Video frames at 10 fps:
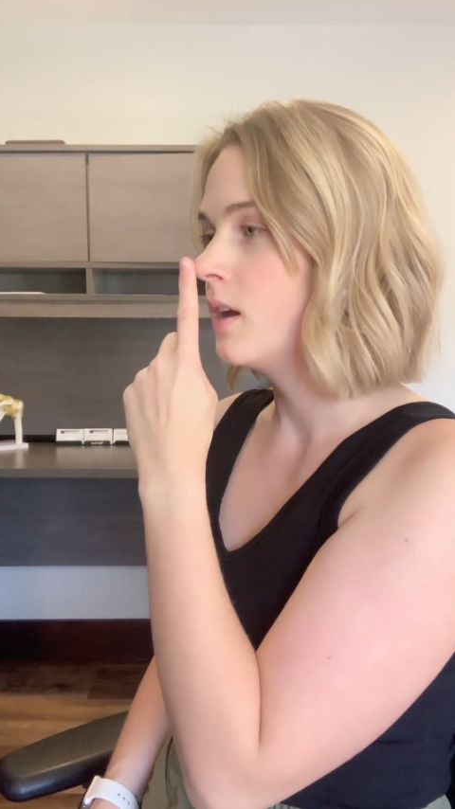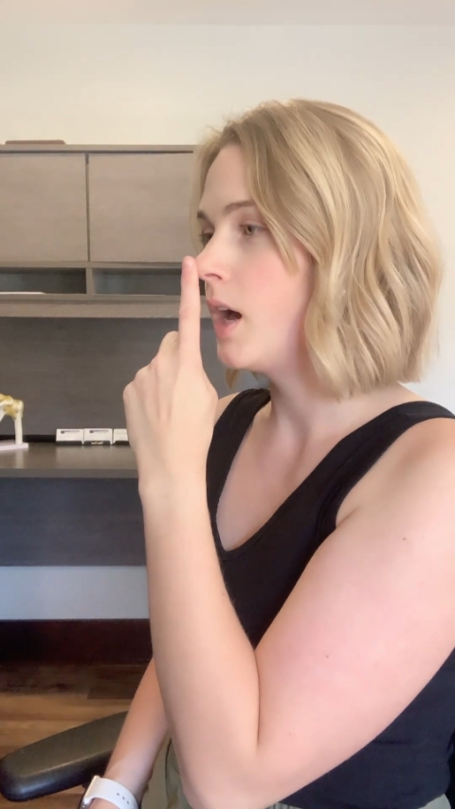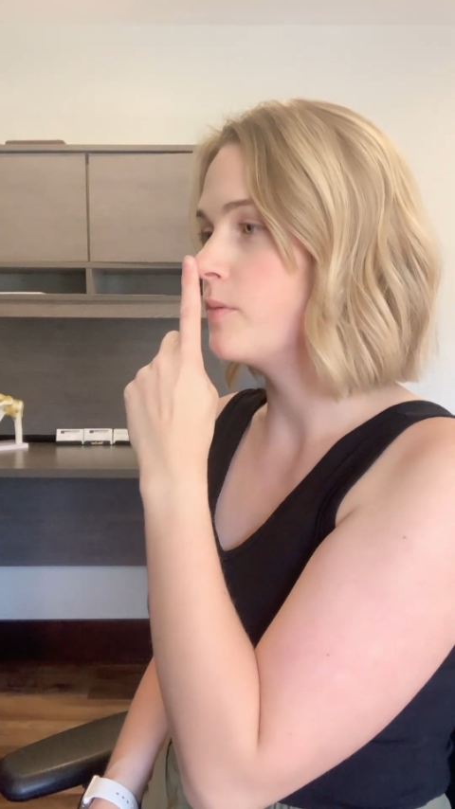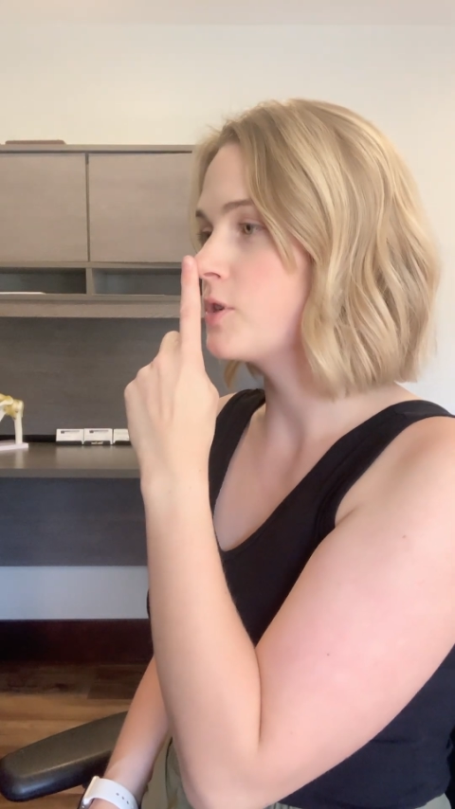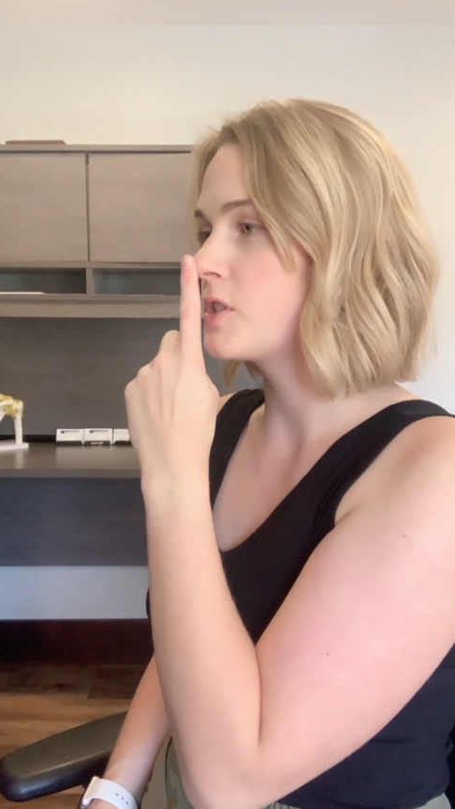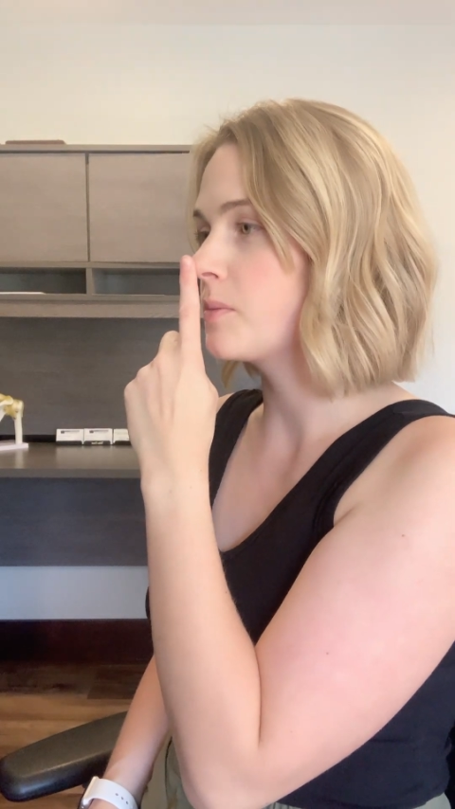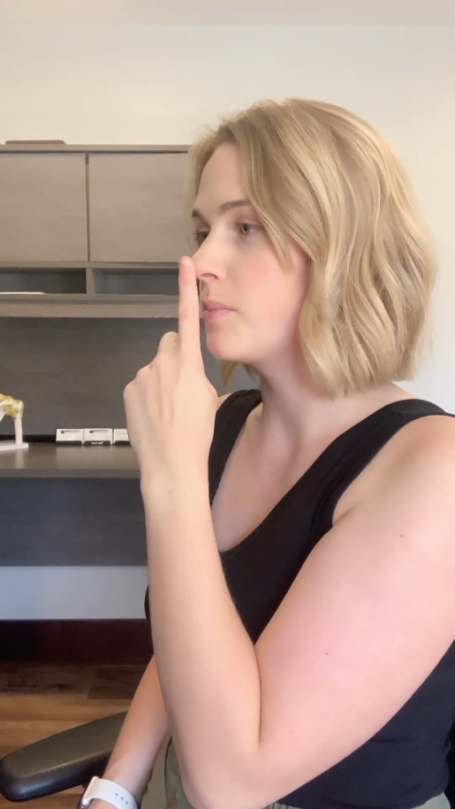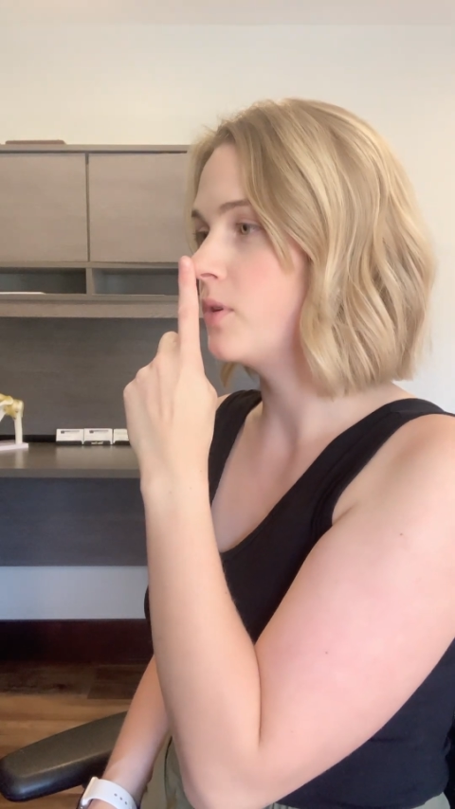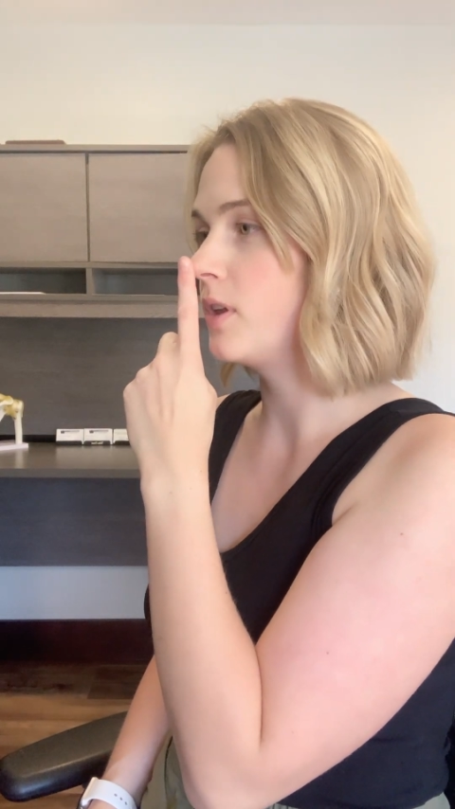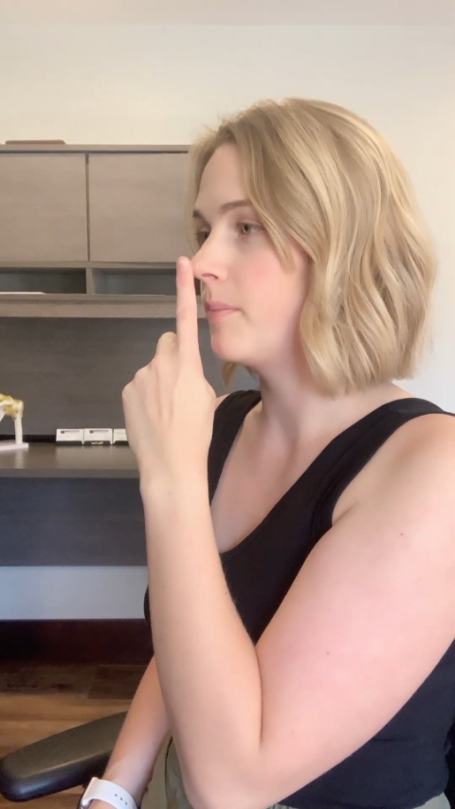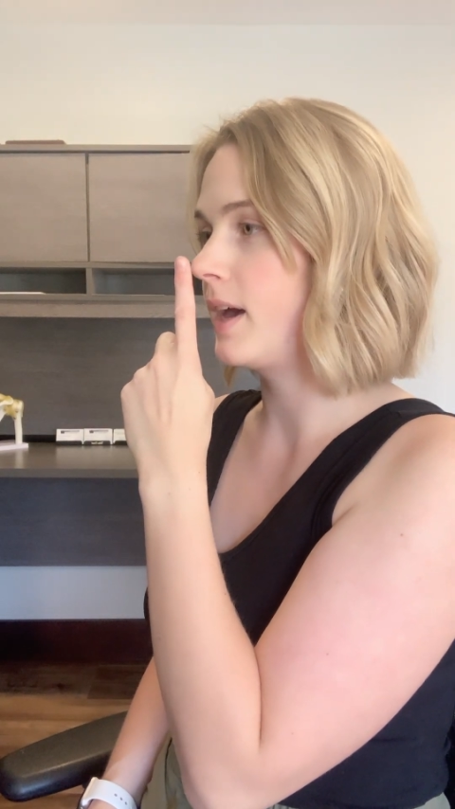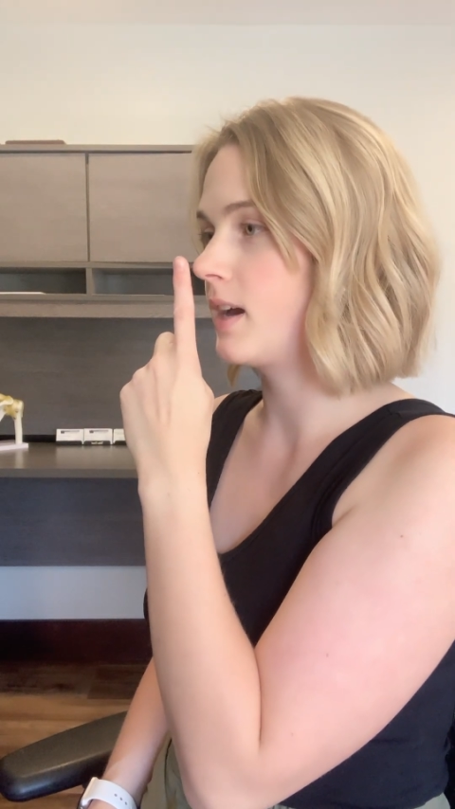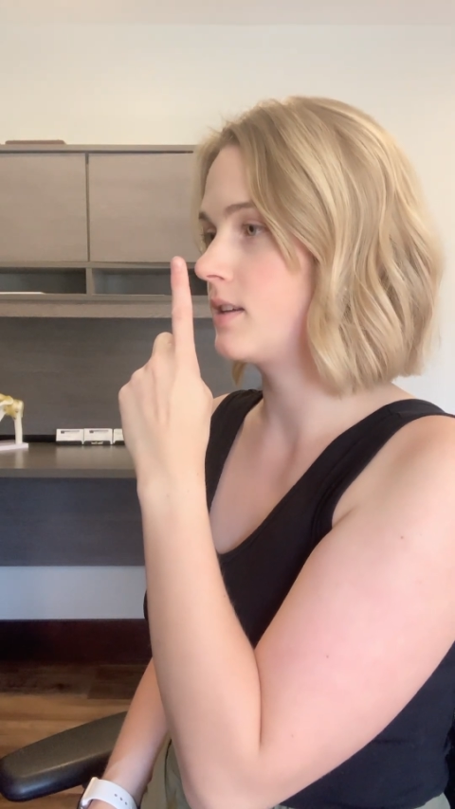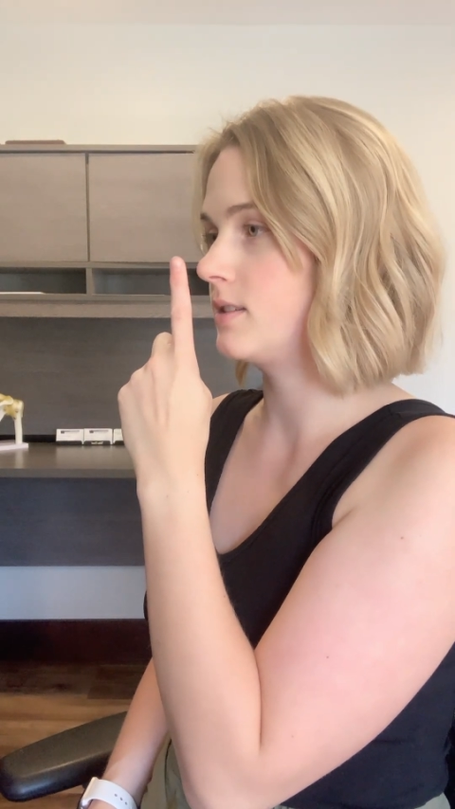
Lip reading: I'm just pulling back